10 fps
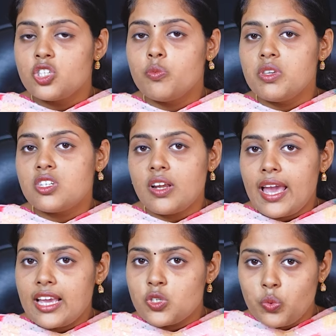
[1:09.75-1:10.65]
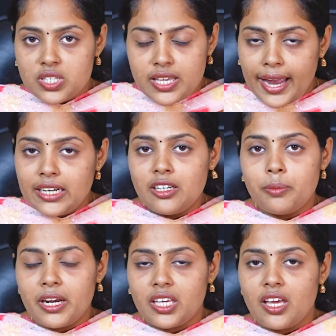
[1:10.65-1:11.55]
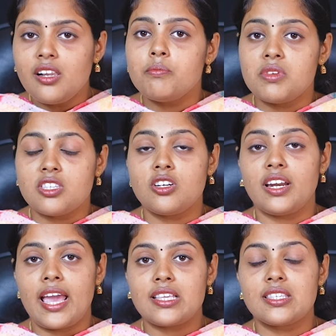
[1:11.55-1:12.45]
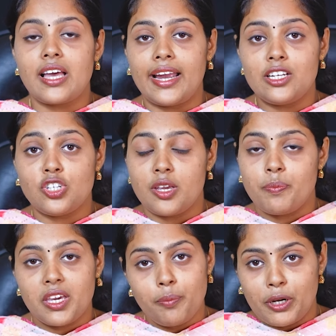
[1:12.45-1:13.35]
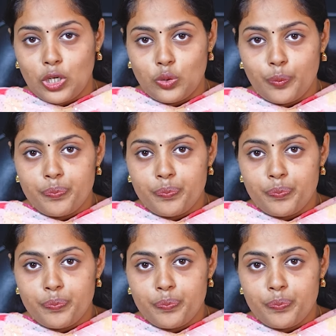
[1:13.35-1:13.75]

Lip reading: So Mr. X was guided paranjal Mr. X guide cheyipikkapettu.